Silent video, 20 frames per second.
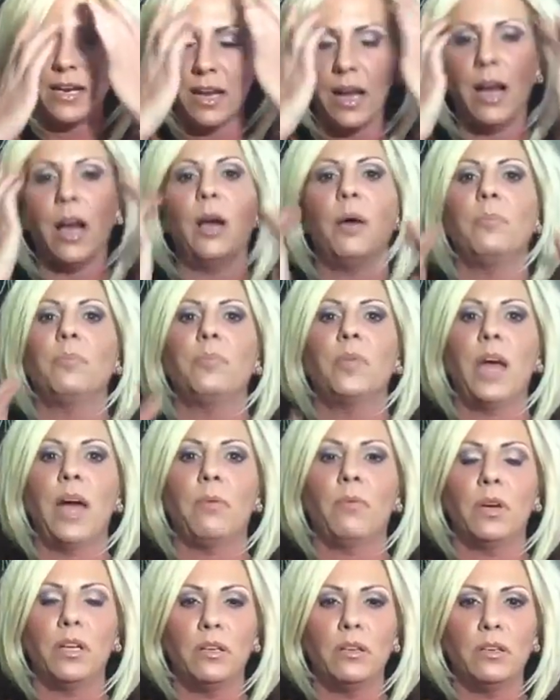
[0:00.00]
I
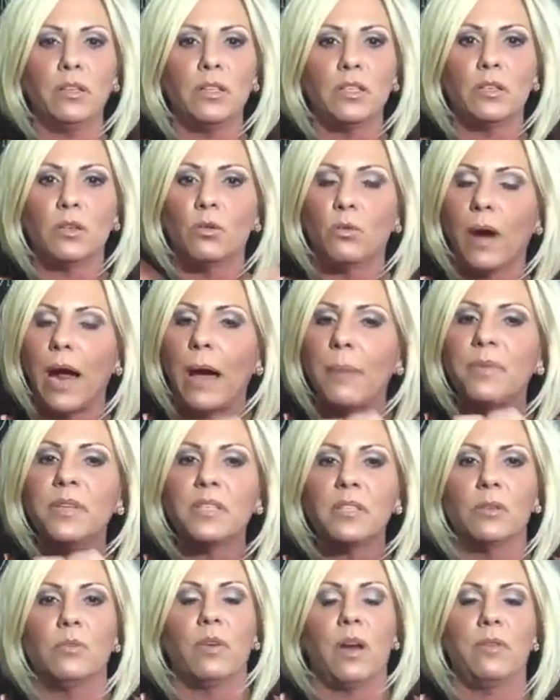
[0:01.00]
want you to just grab this
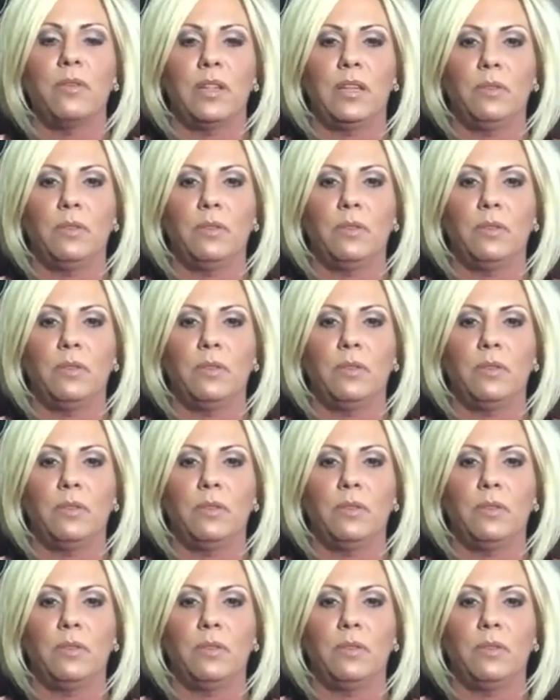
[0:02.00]
and run with it.